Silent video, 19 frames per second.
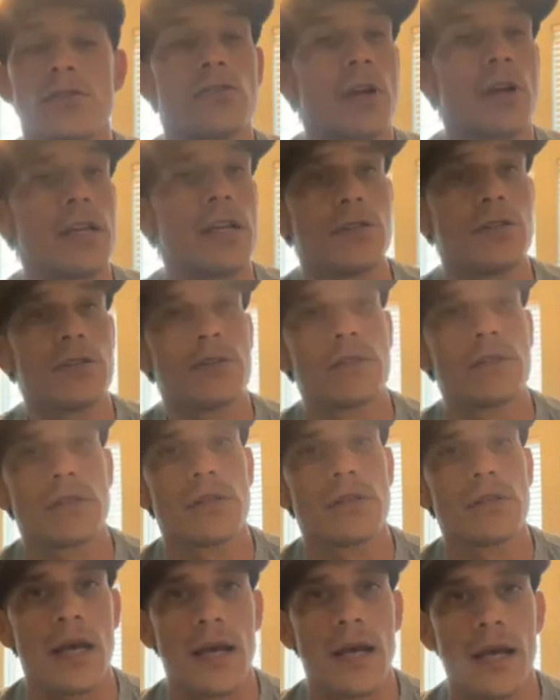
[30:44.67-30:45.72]
to
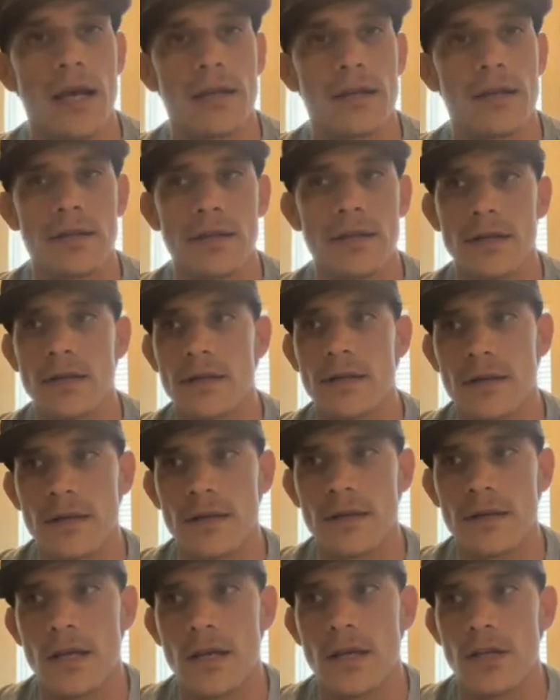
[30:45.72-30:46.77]
strangers that
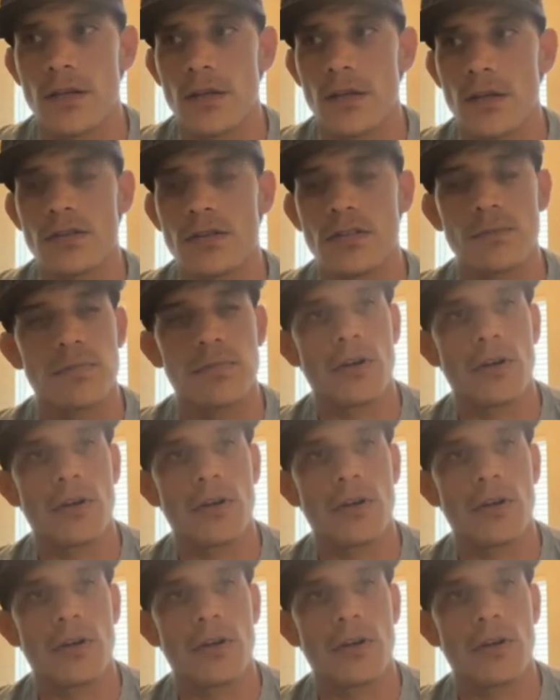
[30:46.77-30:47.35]
uh, you